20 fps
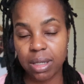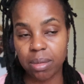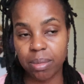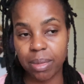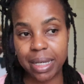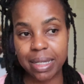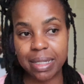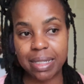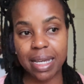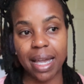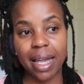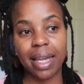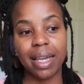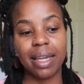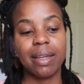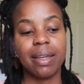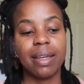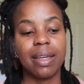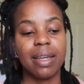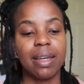in my
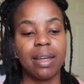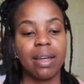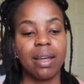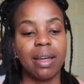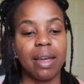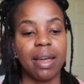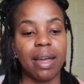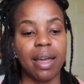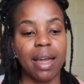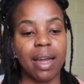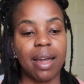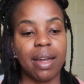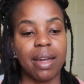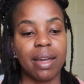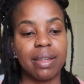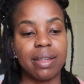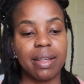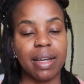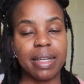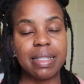day.
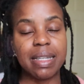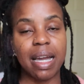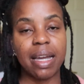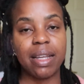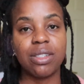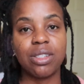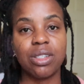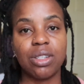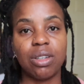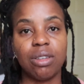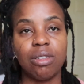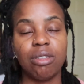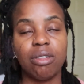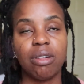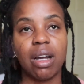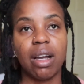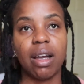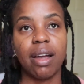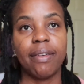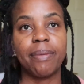And I tend to
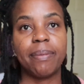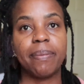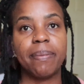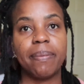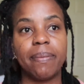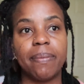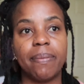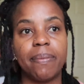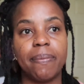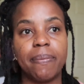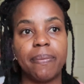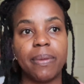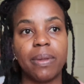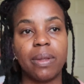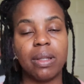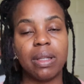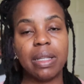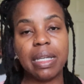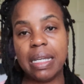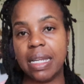
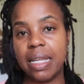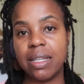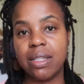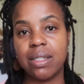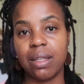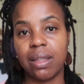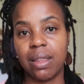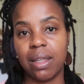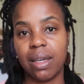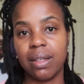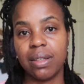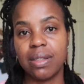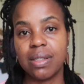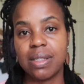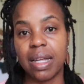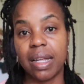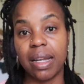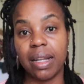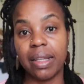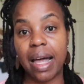lean into
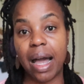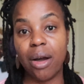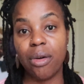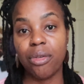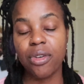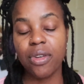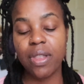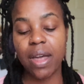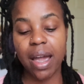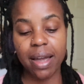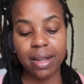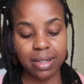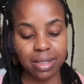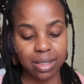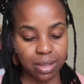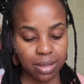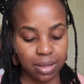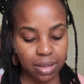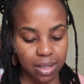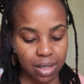things that allow for
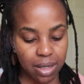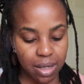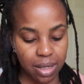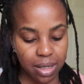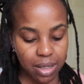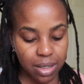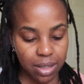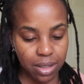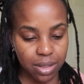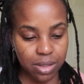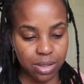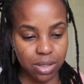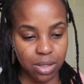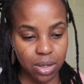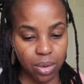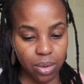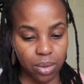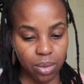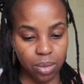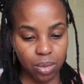that.
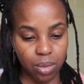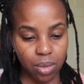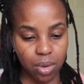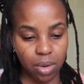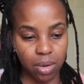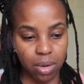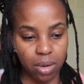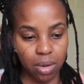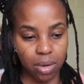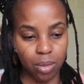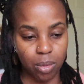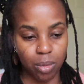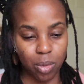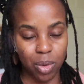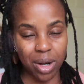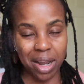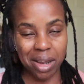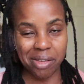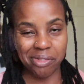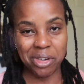So
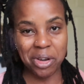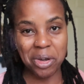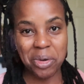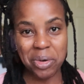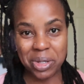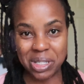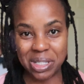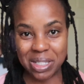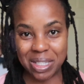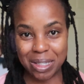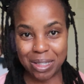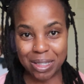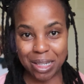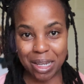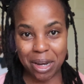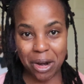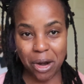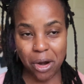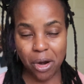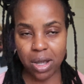what I've noticed this
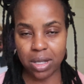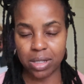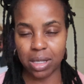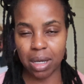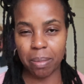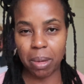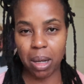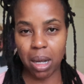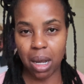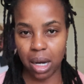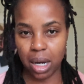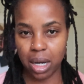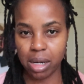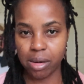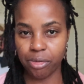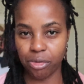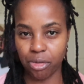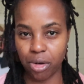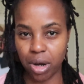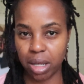year is I'm kind
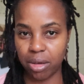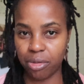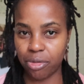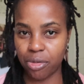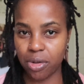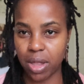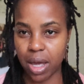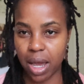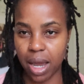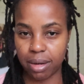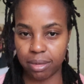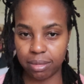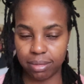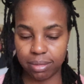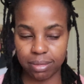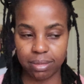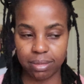of ready for that